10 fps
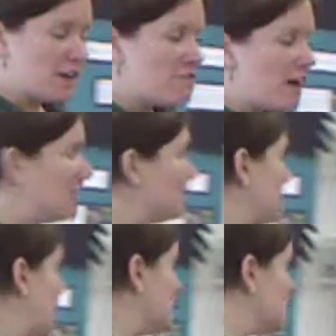final
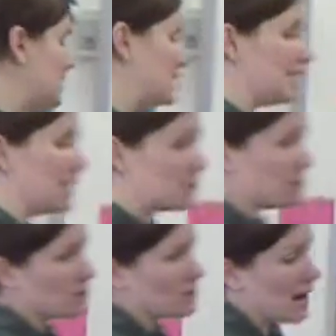test to see if she
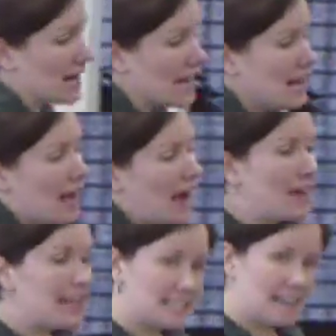was ready, and
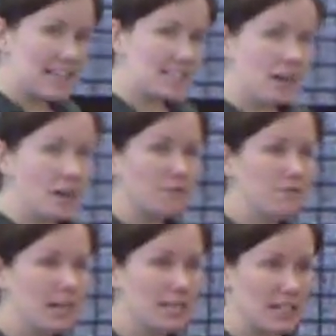that's a test called
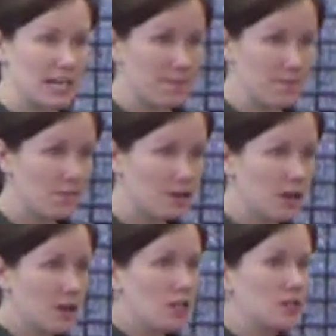flushing.
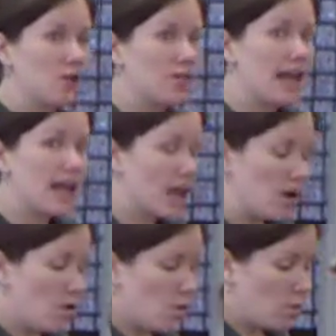So
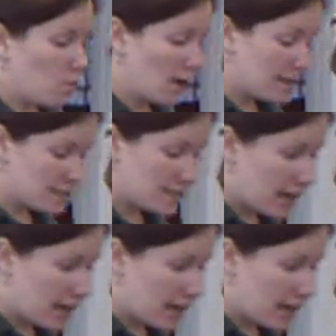they went inside